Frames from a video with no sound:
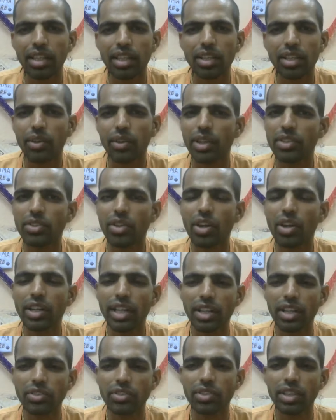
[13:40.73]
He was not
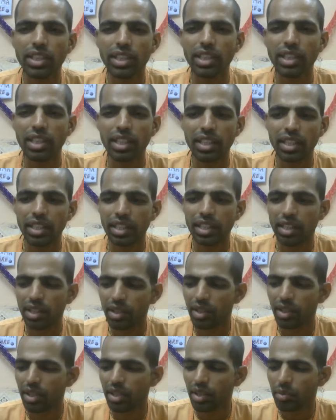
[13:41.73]
actually a
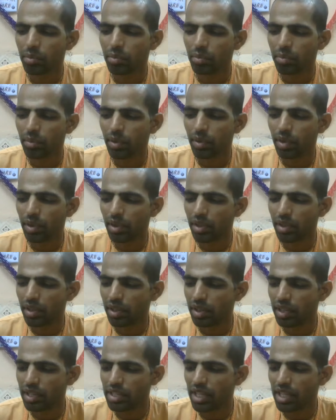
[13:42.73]

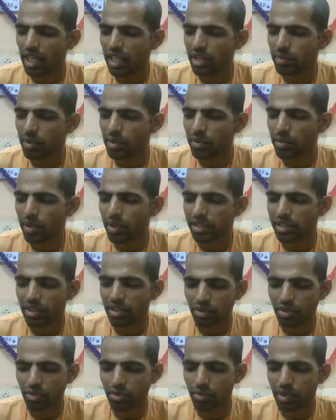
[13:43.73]
desirable
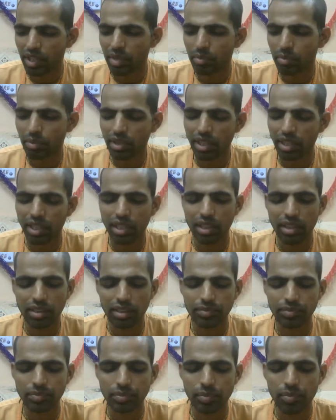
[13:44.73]
person to become king
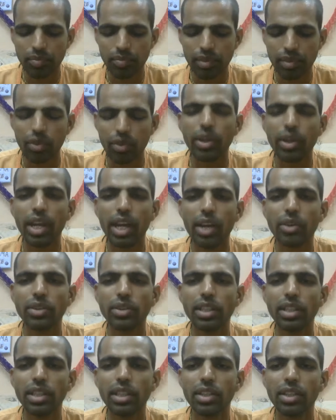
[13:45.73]
or have
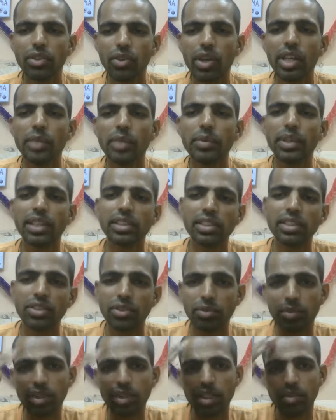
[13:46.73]
the qualification
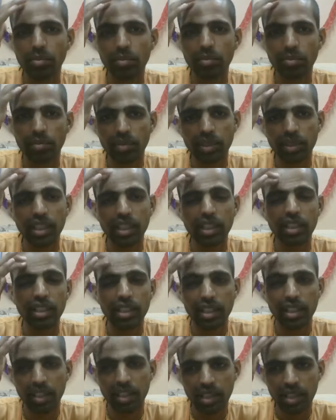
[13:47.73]
to become
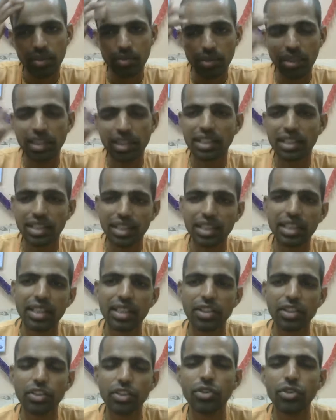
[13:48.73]
king, but
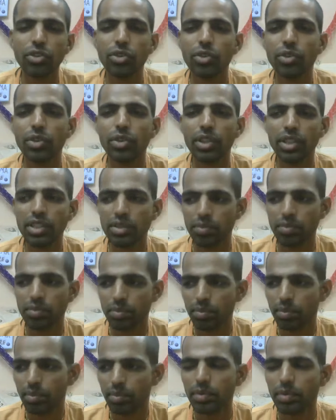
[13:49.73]
due to his
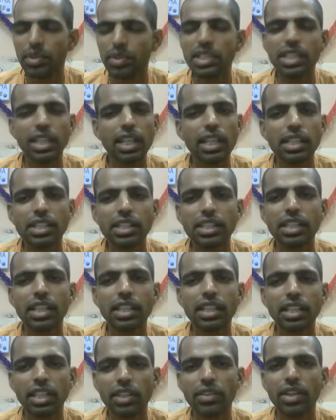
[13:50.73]
physical
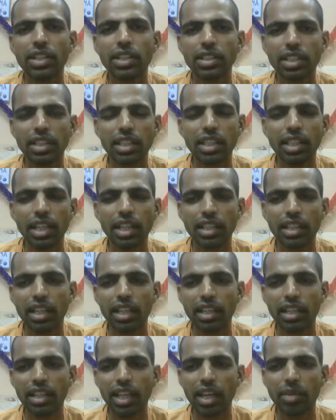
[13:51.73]
strength, he was the king at
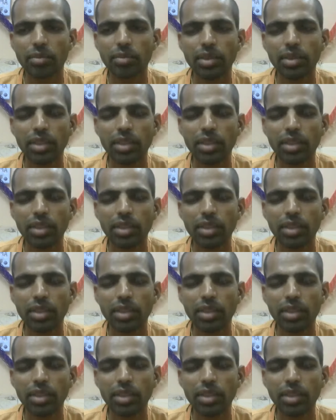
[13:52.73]
that time.